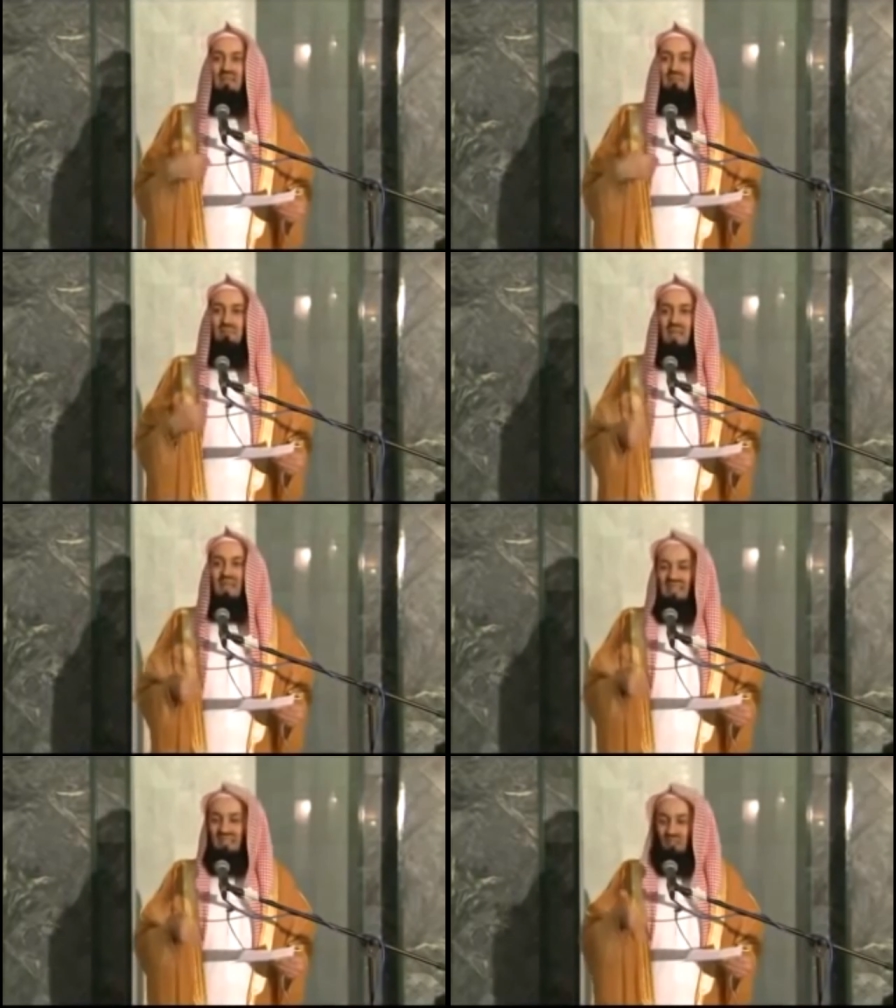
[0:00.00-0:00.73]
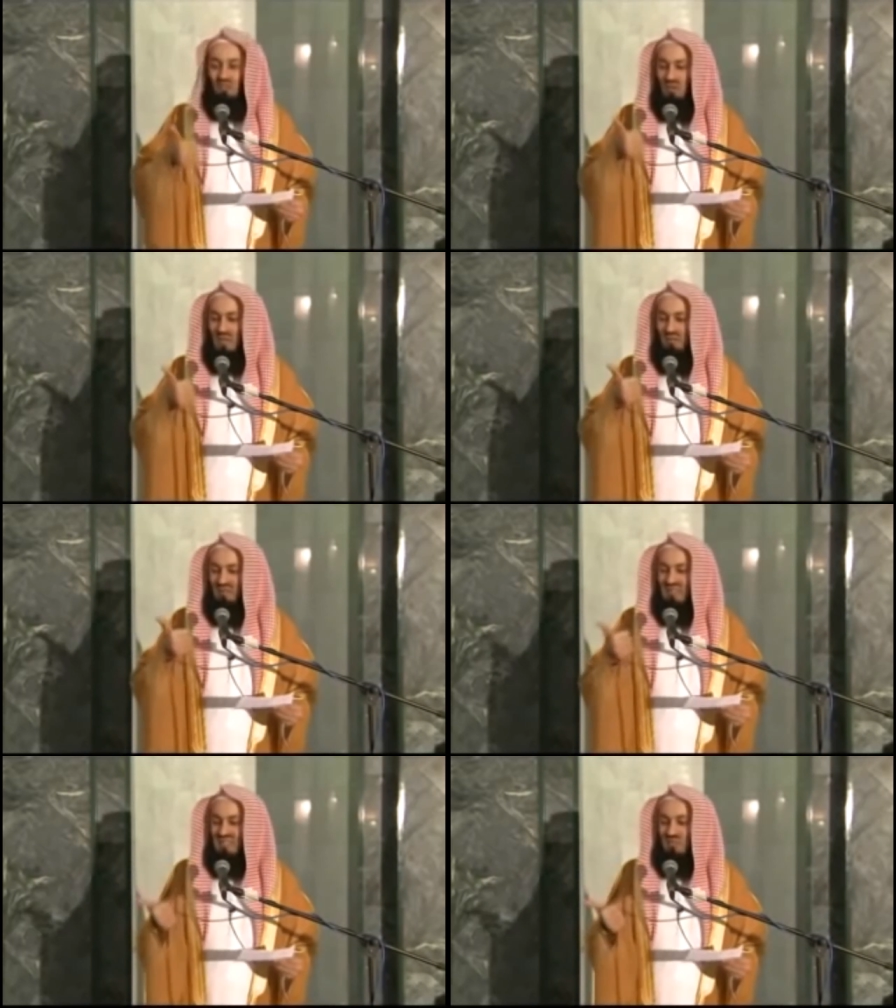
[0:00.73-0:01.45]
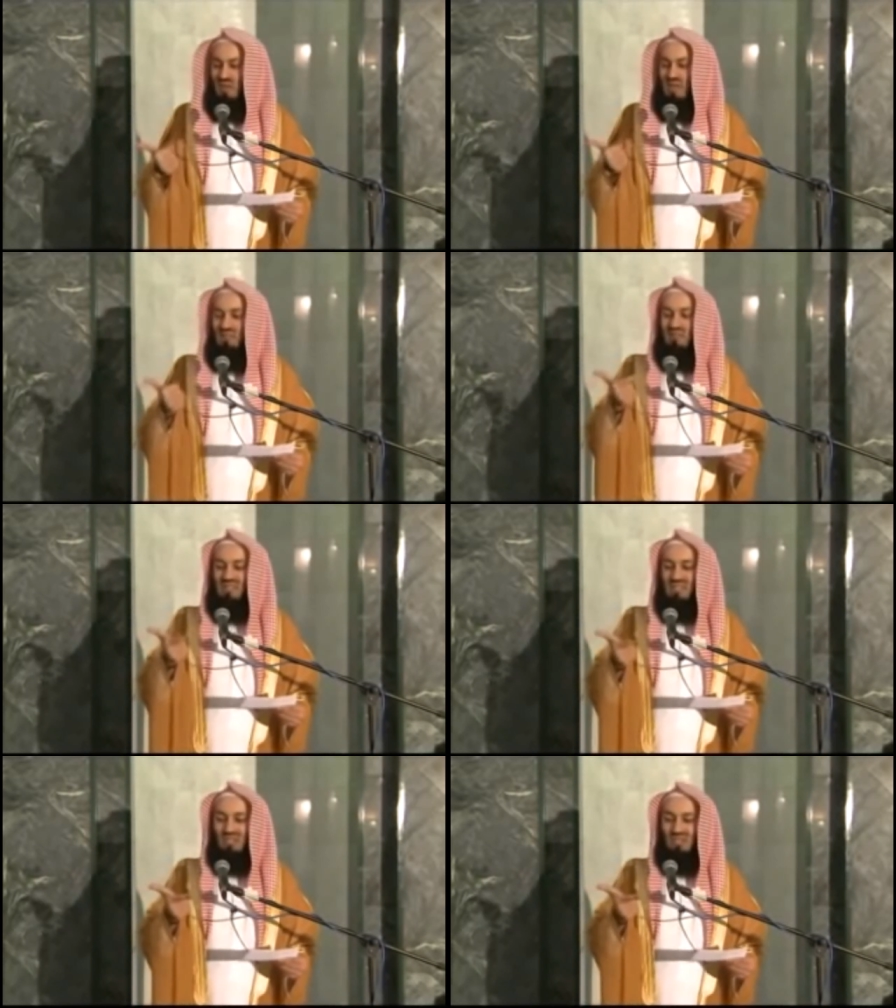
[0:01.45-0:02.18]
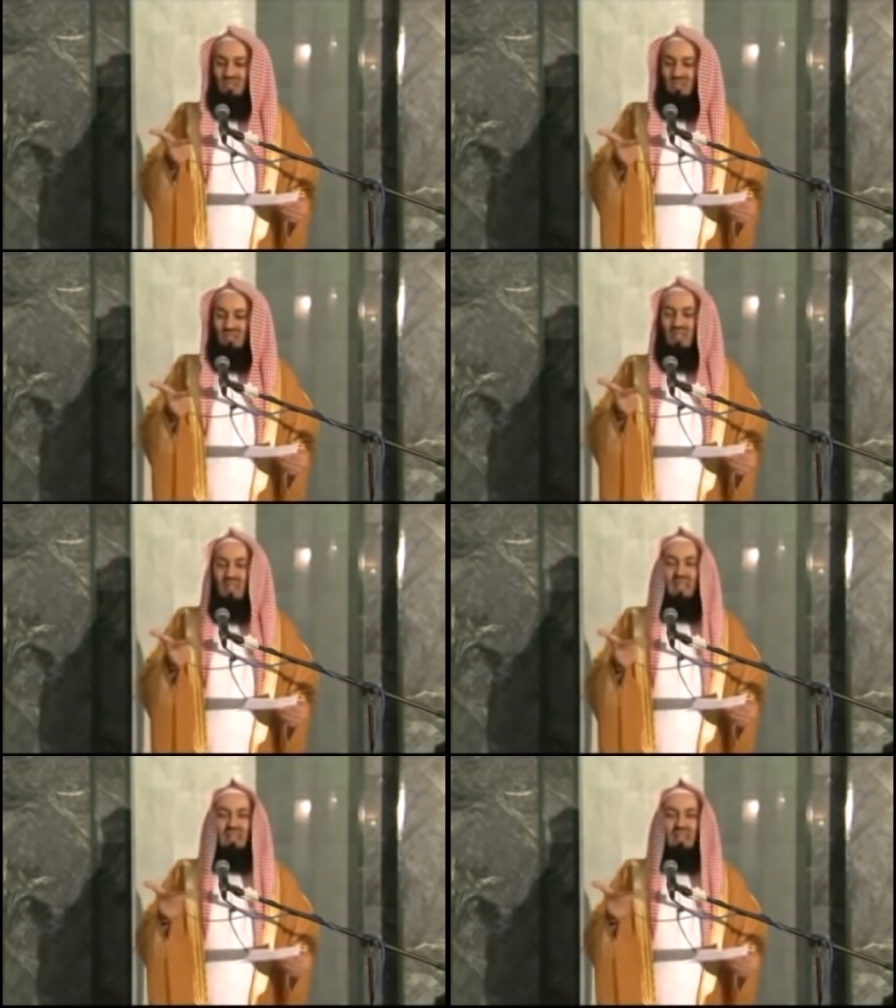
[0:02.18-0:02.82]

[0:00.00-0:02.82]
that man has to look after his wife, his children,